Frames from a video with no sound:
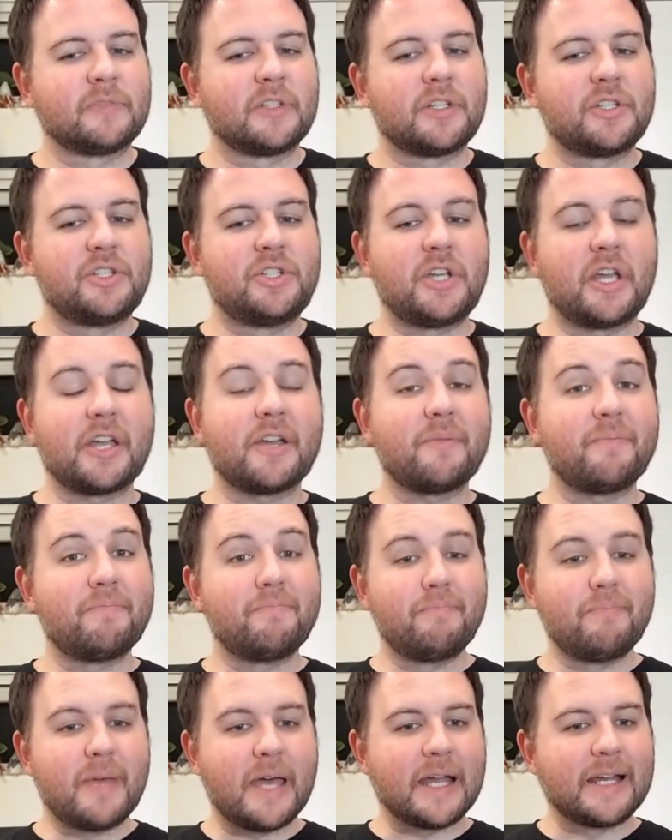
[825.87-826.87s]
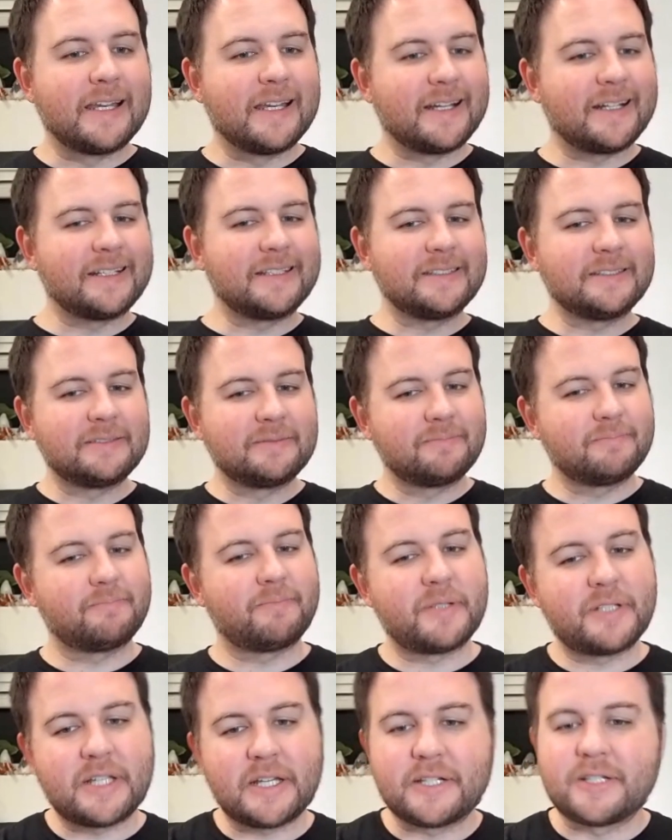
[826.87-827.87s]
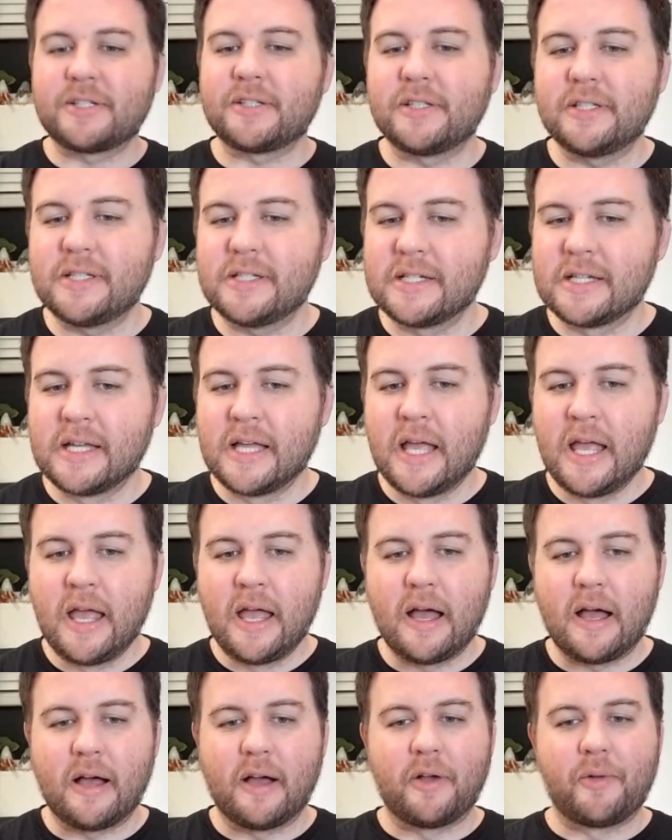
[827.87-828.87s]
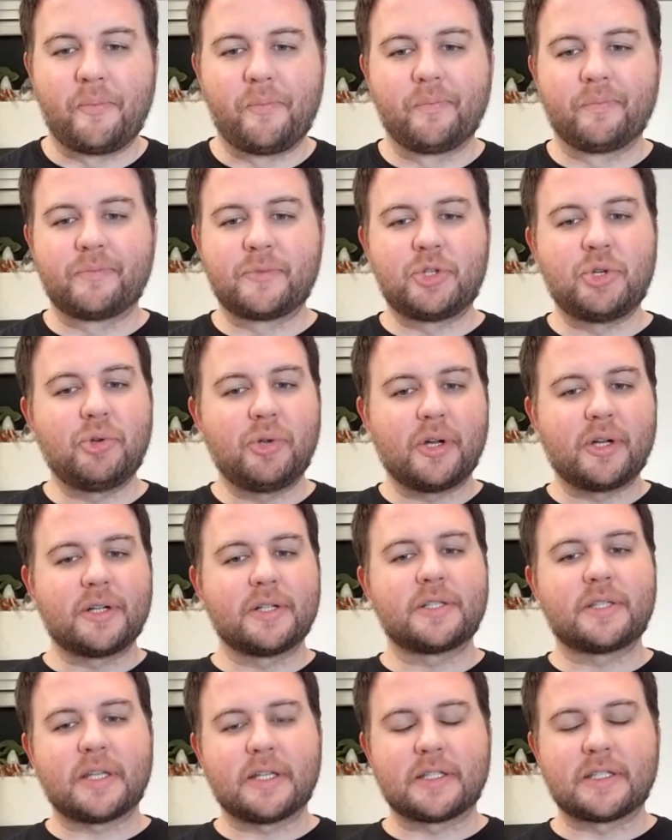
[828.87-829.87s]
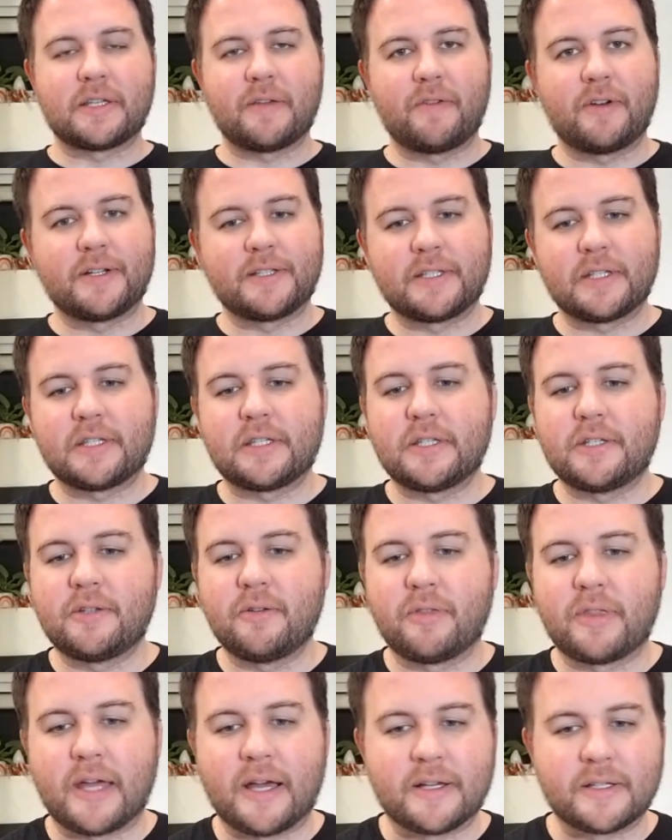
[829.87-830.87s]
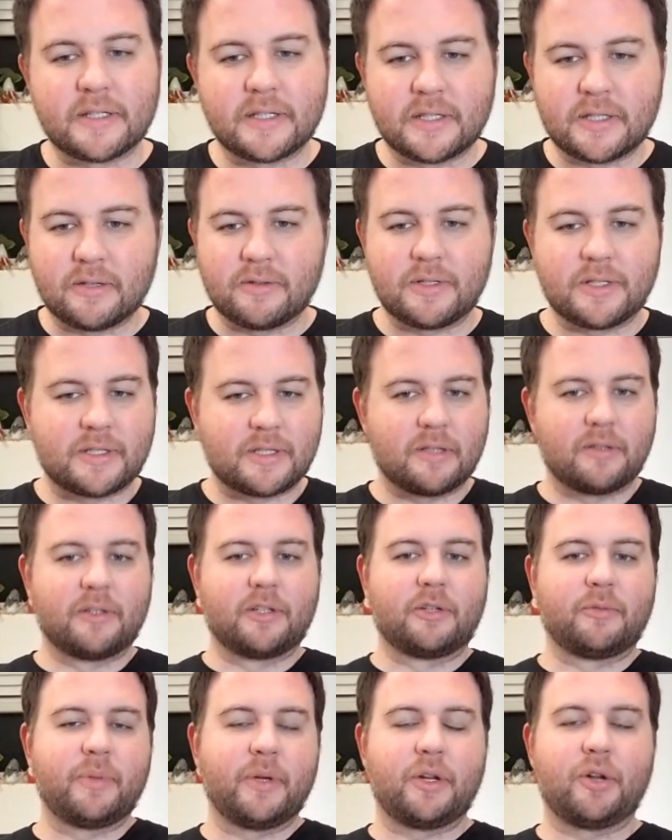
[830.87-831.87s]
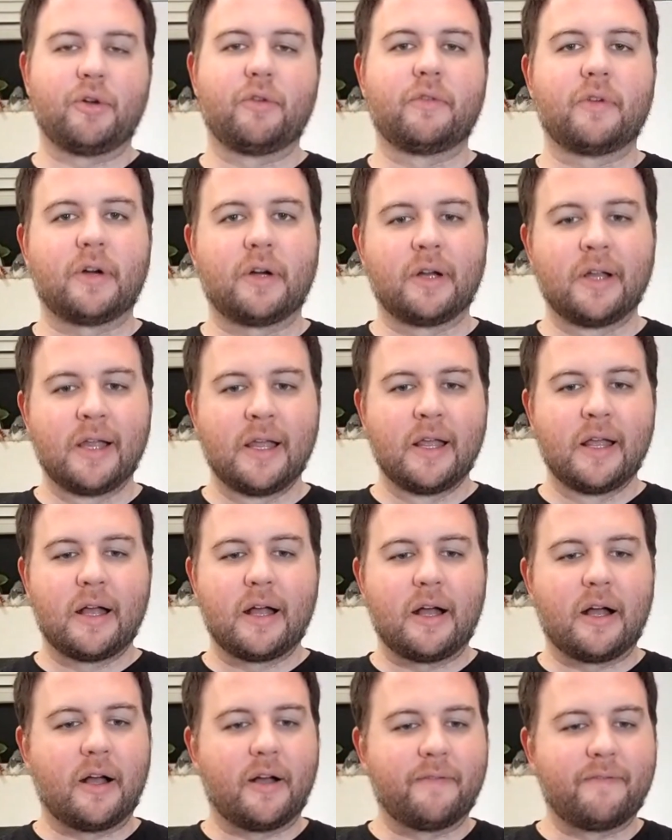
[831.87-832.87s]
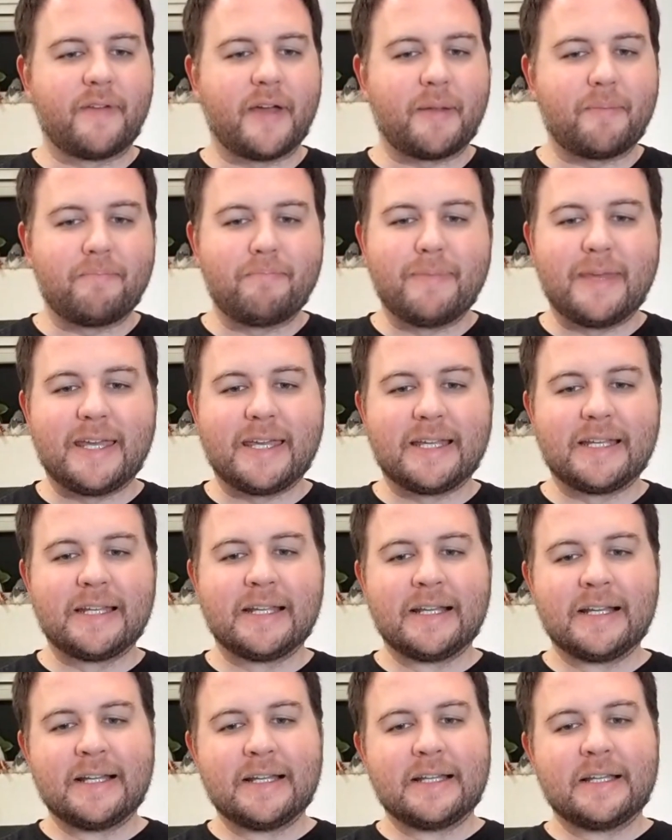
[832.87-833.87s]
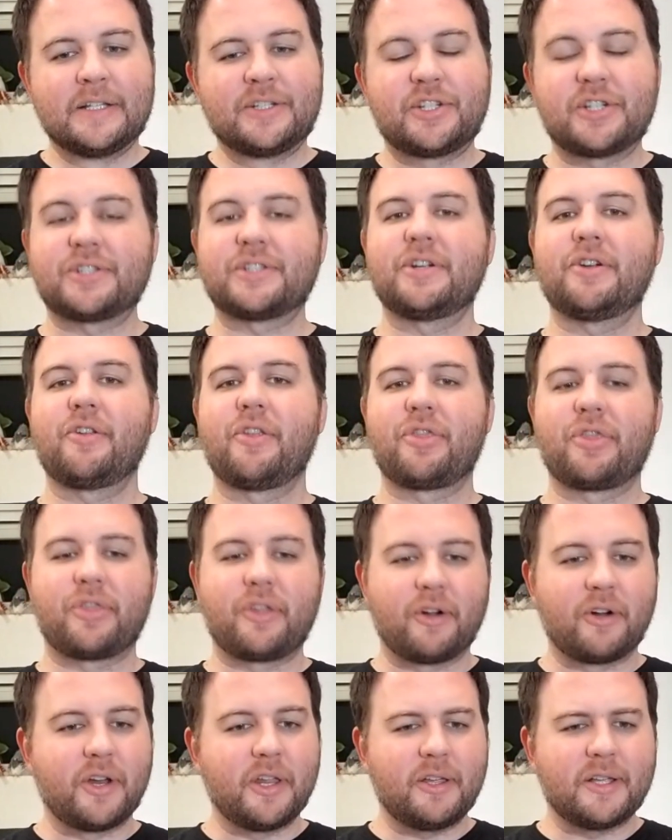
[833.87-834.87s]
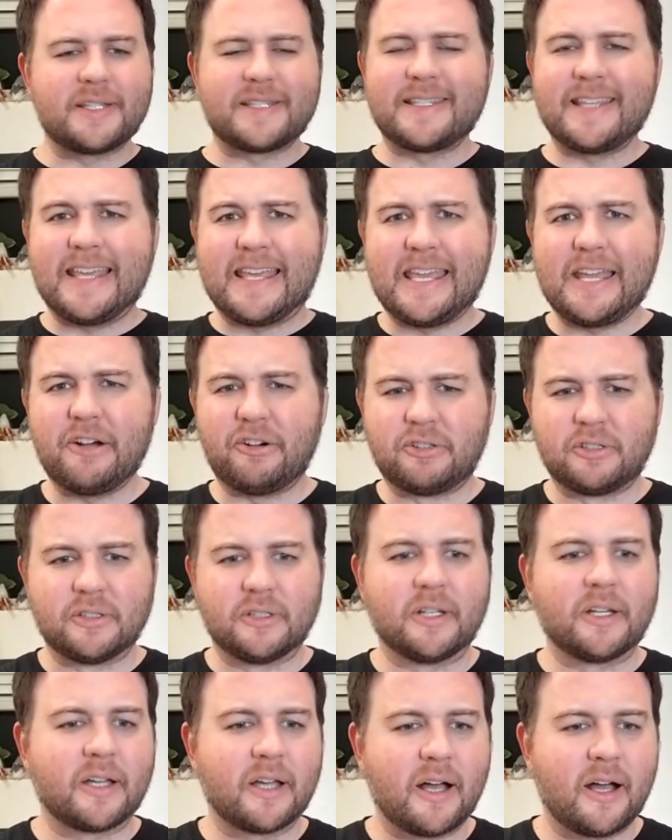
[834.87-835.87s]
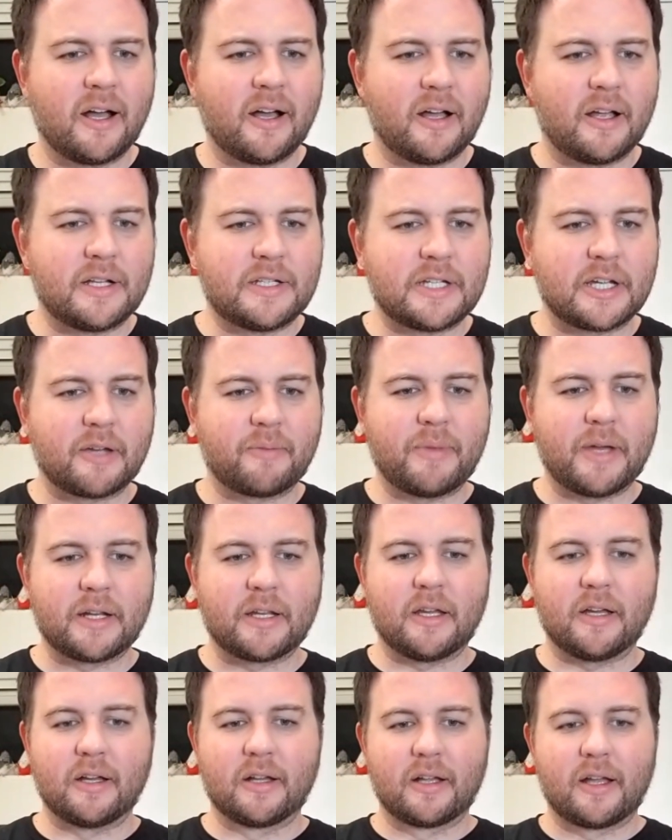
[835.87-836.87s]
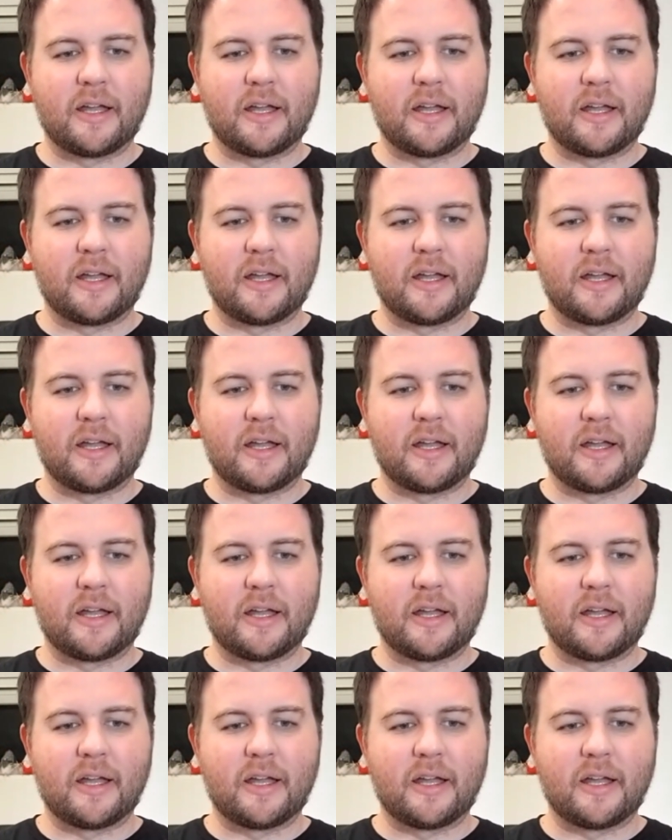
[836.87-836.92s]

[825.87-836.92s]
Jacob Megna, potentially, um, two years at 762000 So just a little bit over uh, Vet Min. Just turned 30, sneaky old uh, Jacob Megna.